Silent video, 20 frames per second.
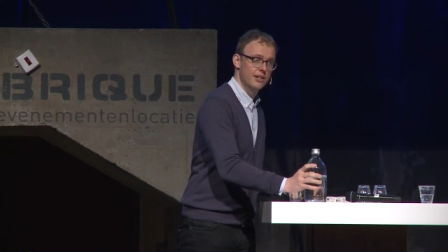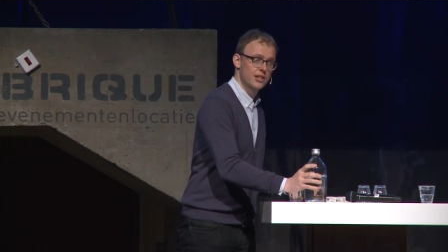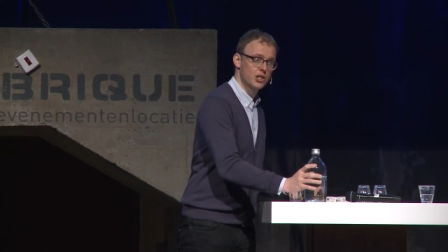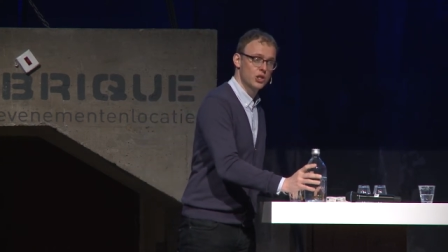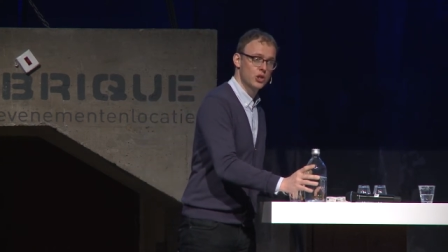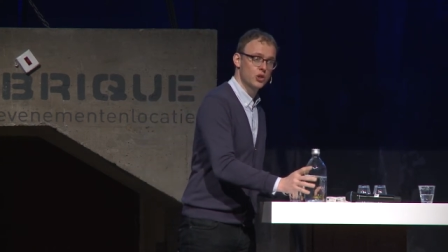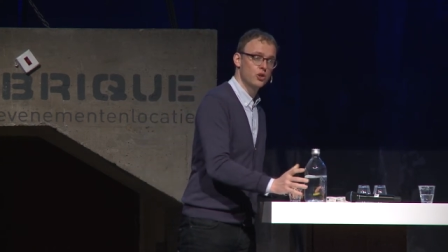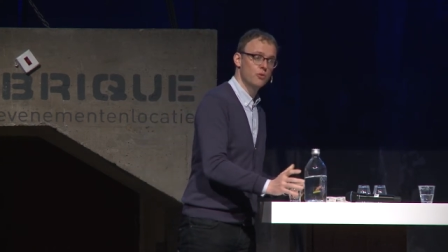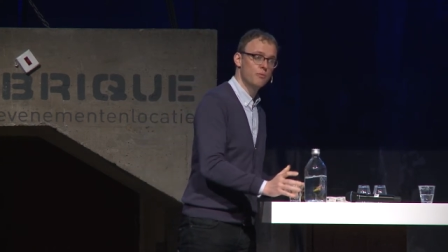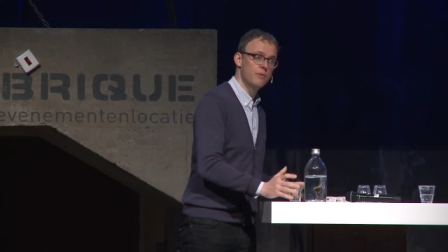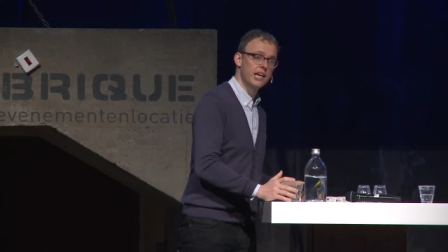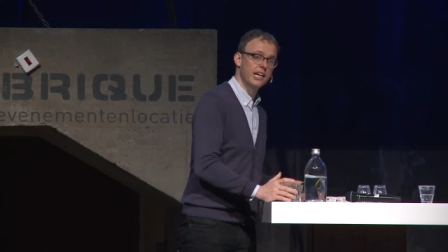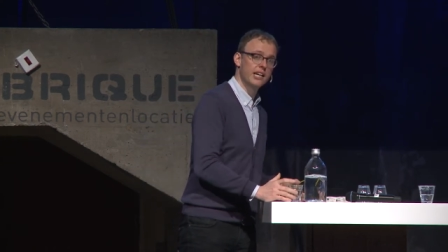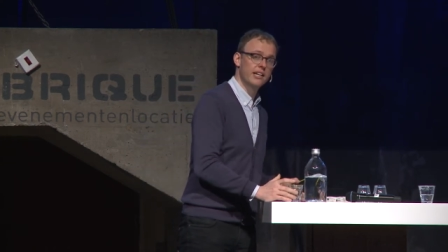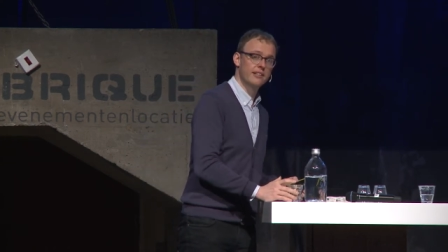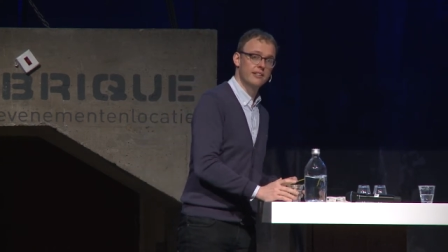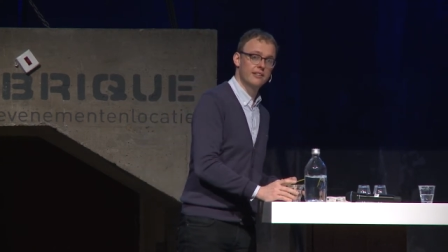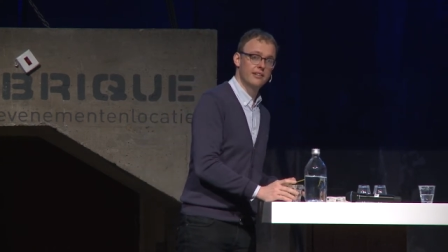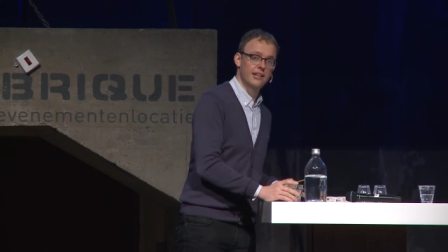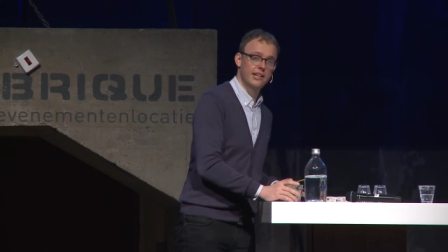So you make
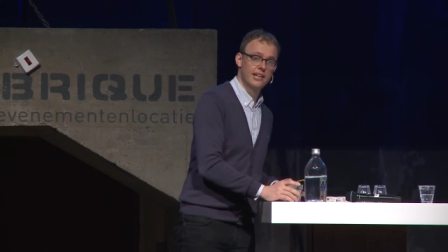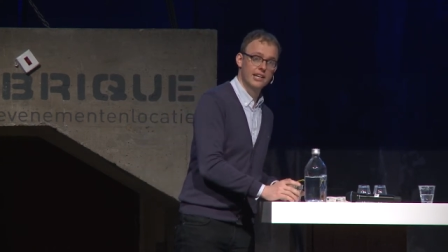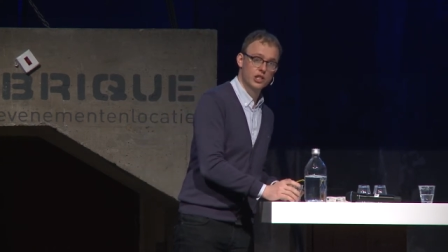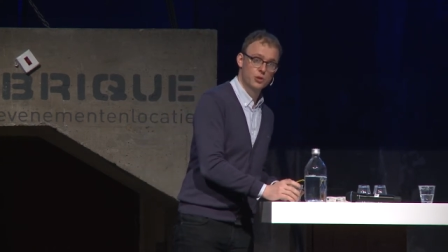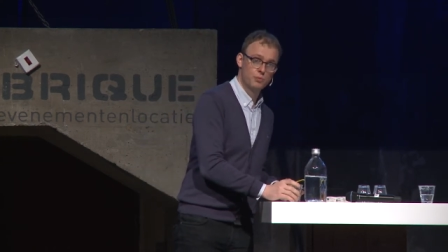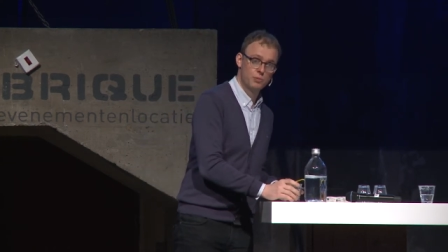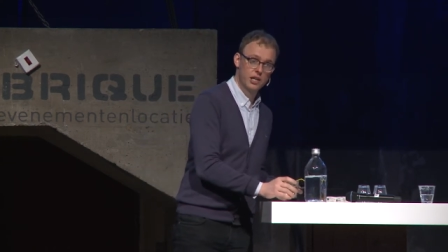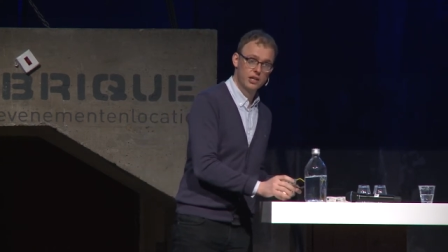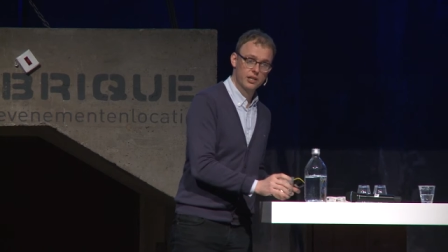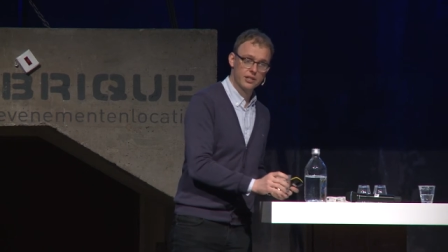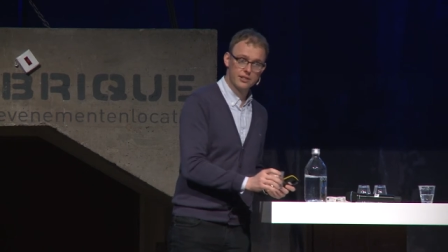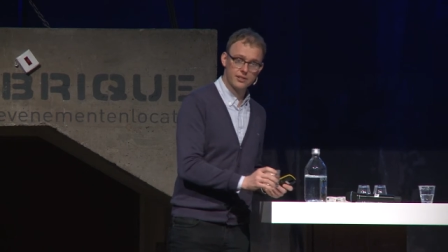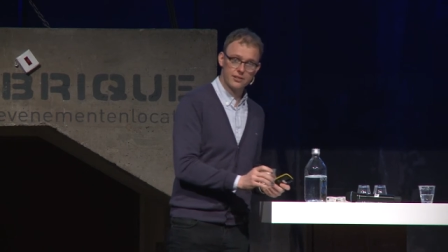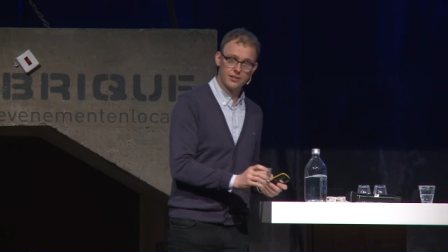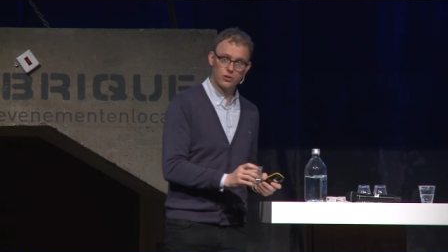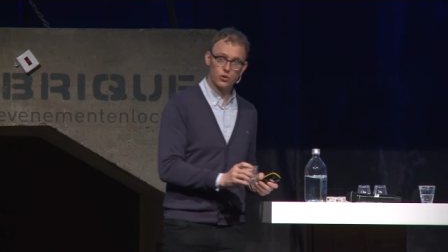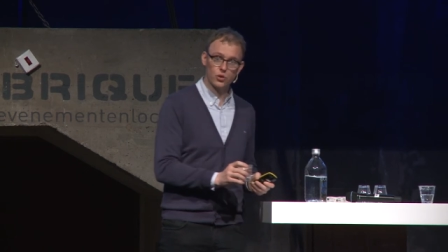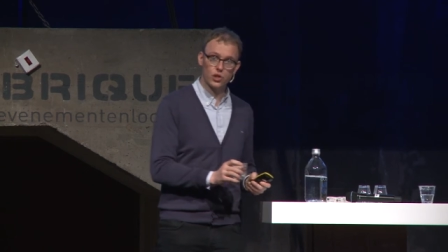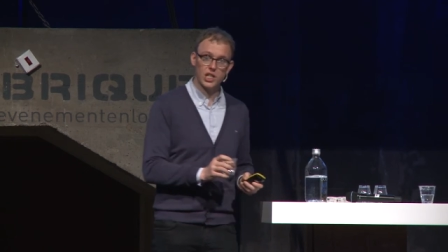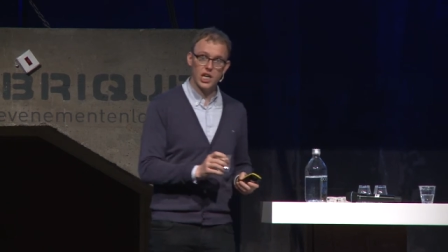it an
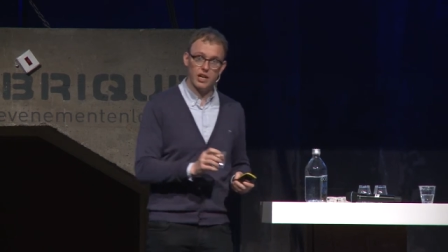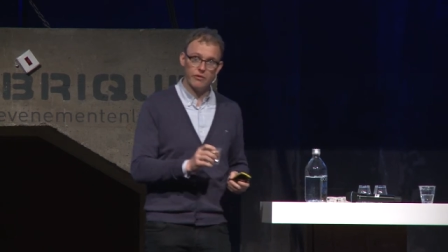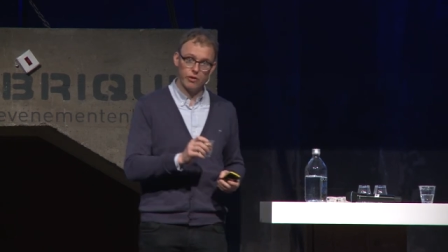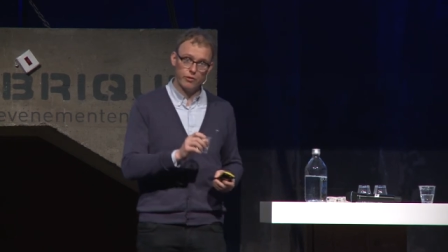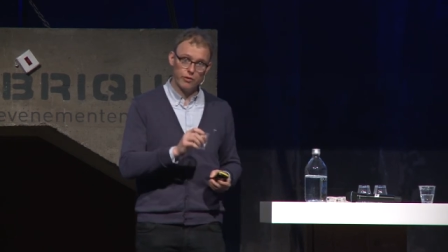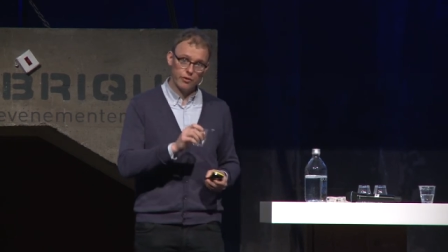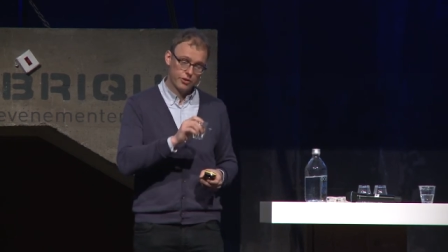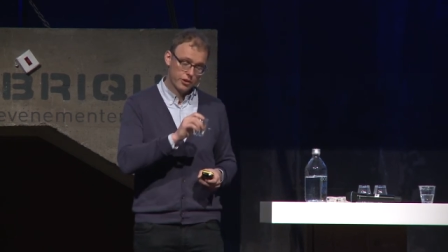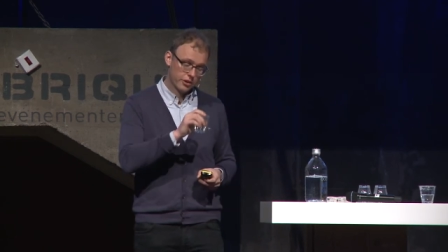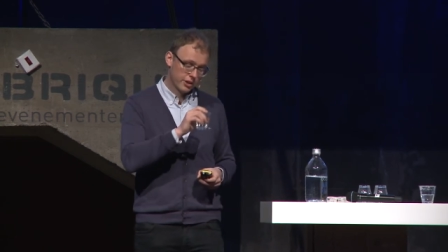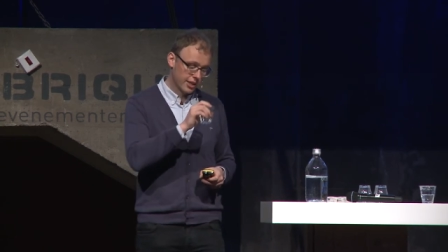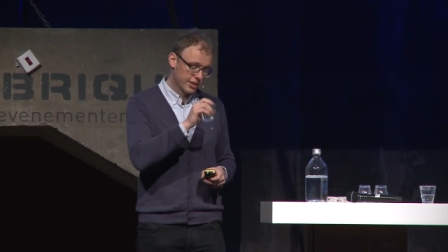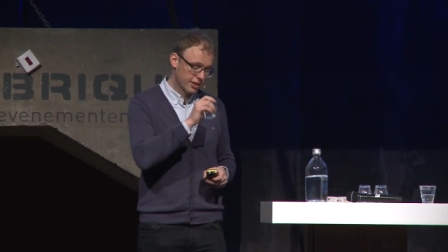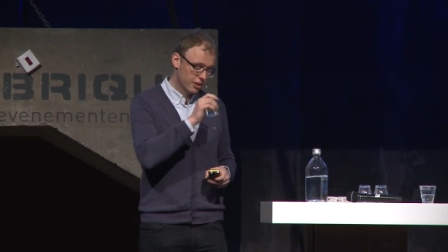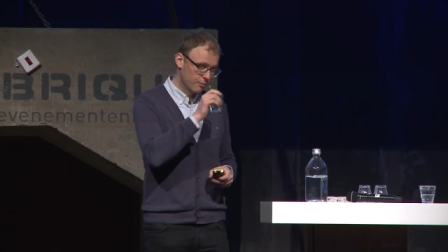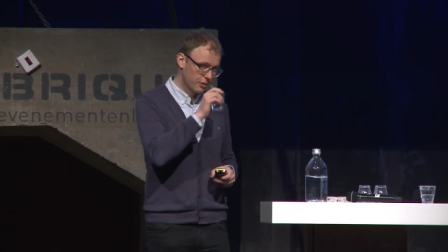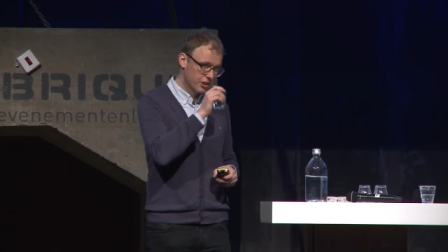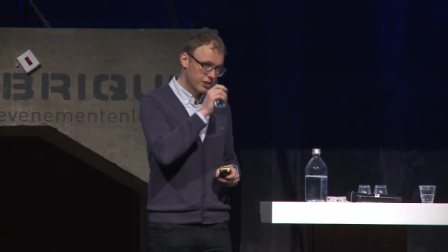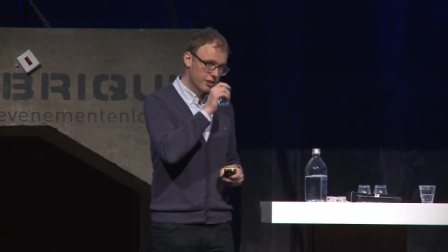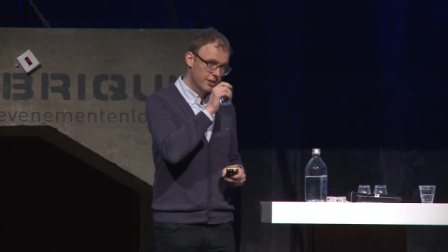experience together with your
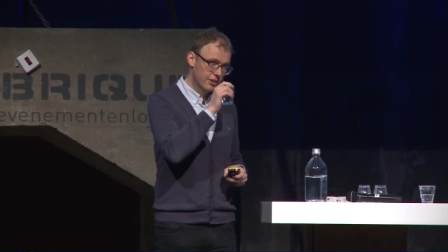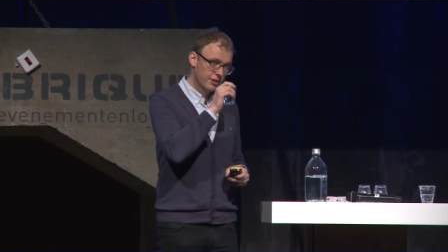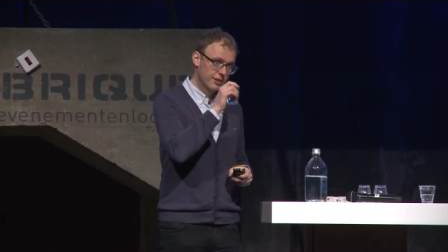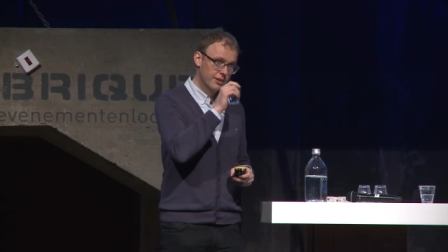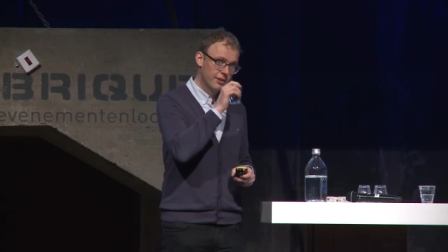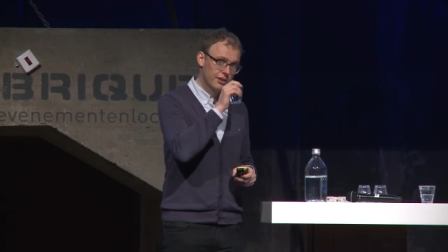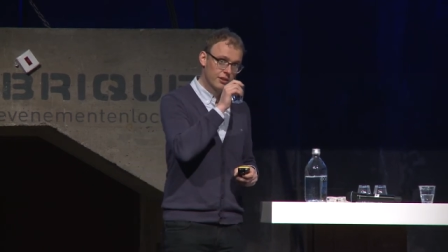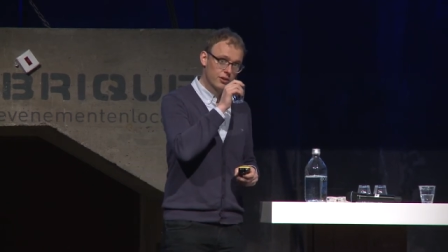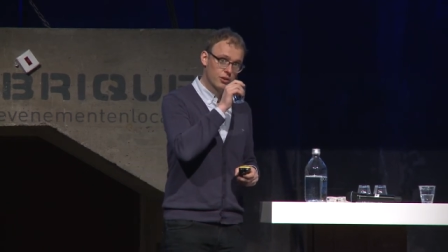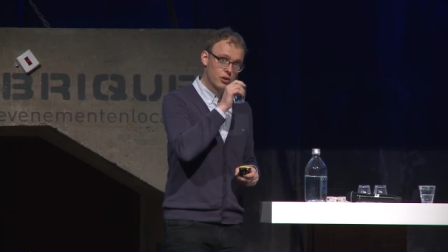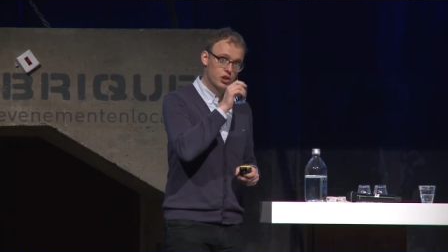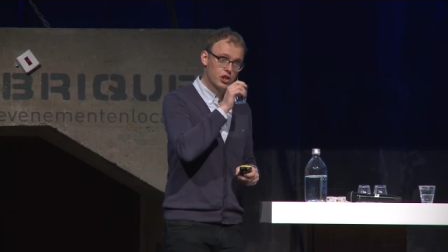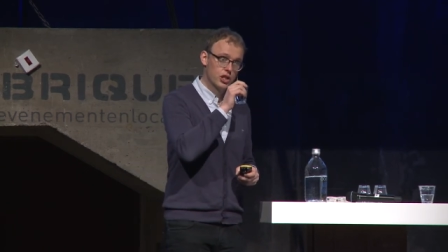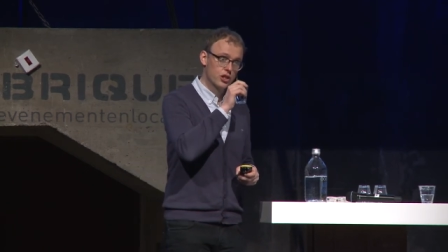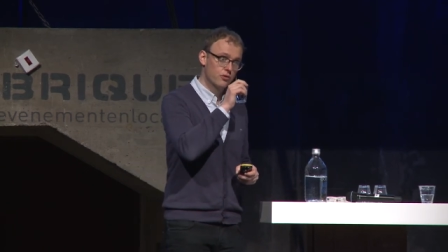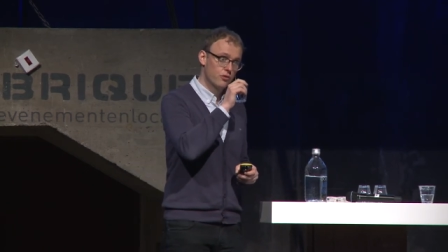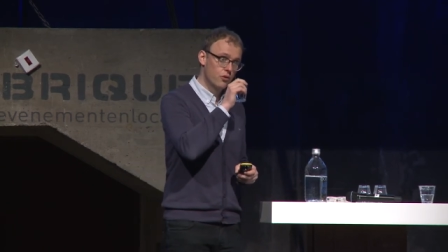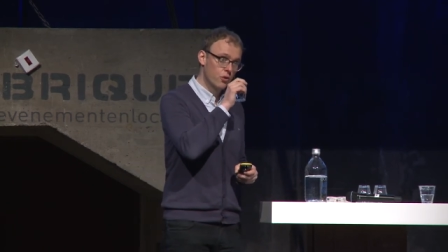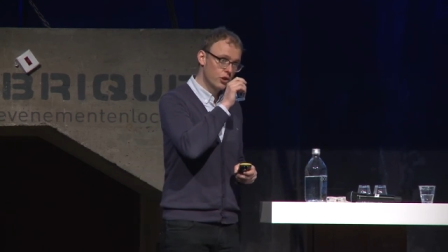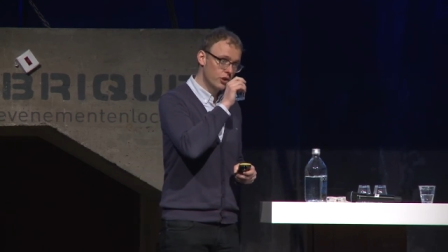customers, not
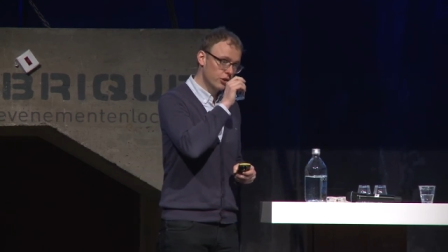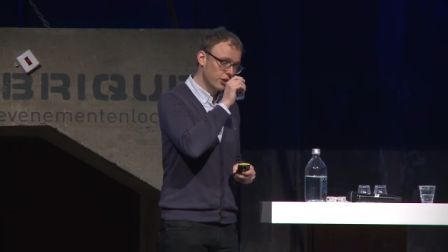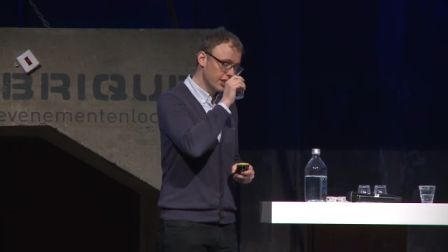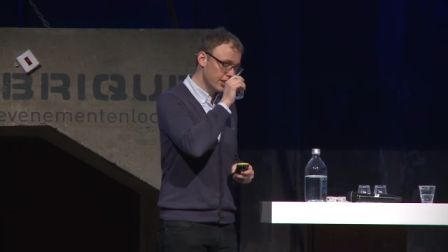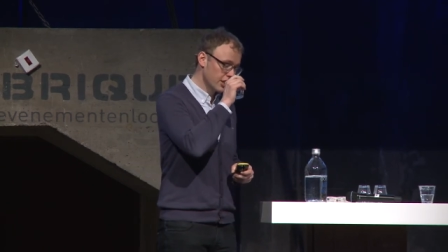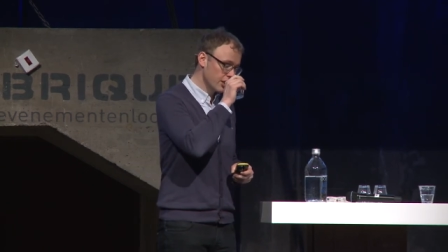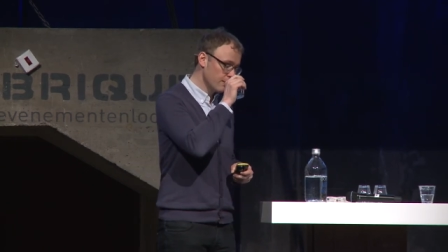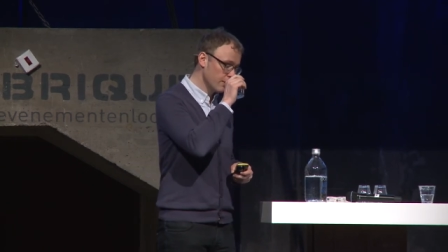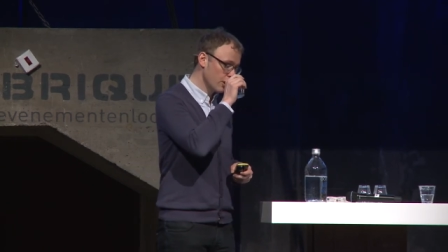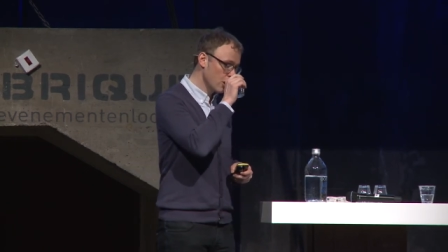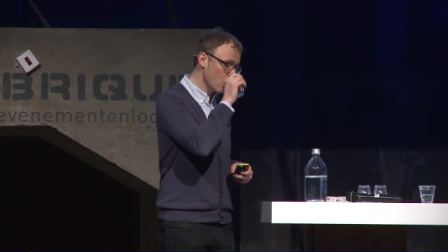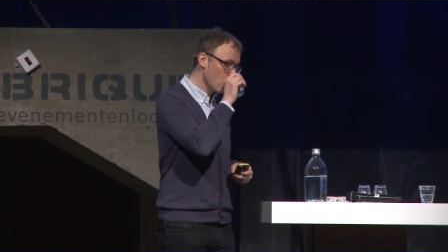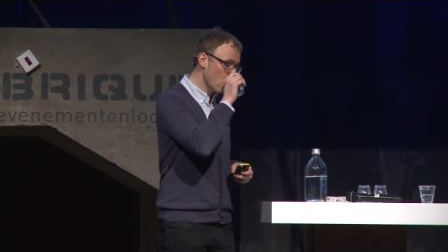just for your customer.